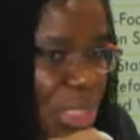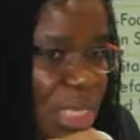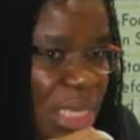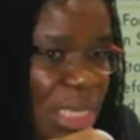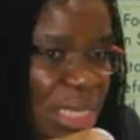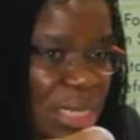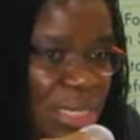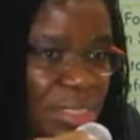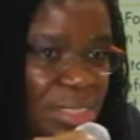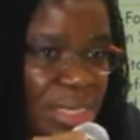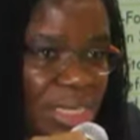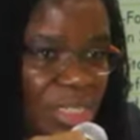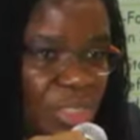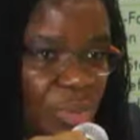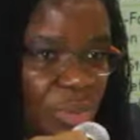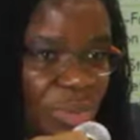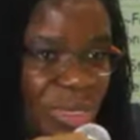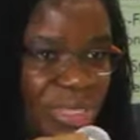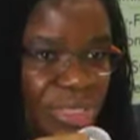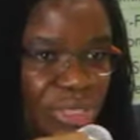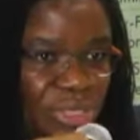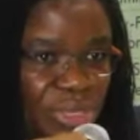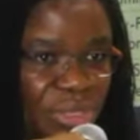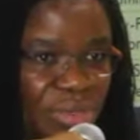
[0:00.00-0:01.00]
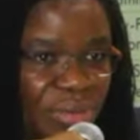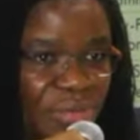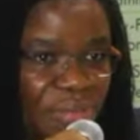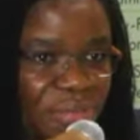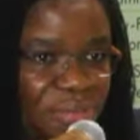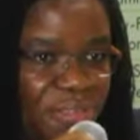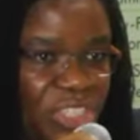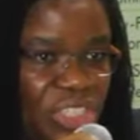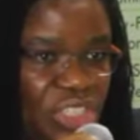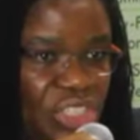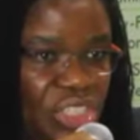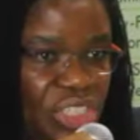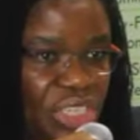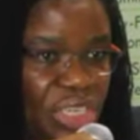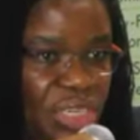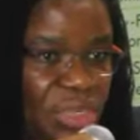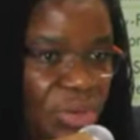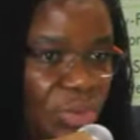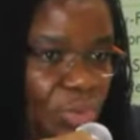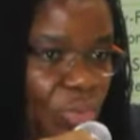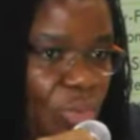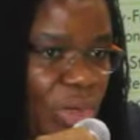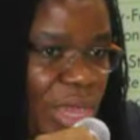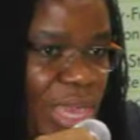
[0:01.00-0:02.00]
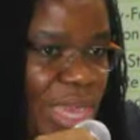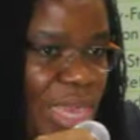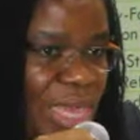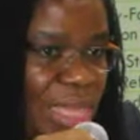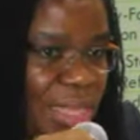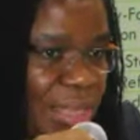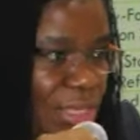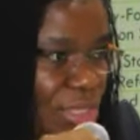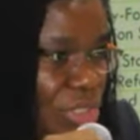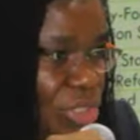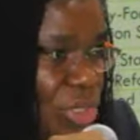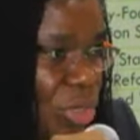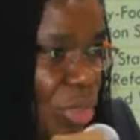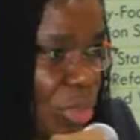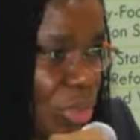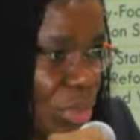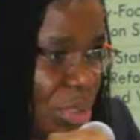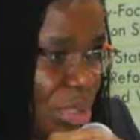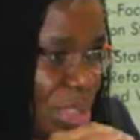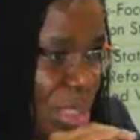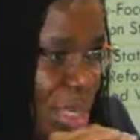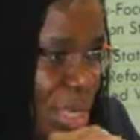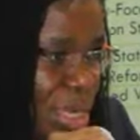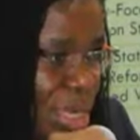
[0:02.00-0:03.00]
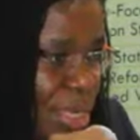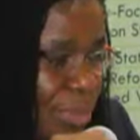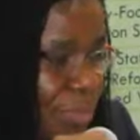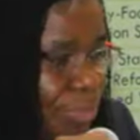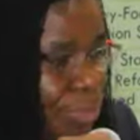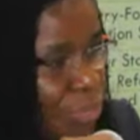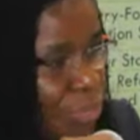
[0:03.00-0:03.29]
the English expression, fishing where the ducks are,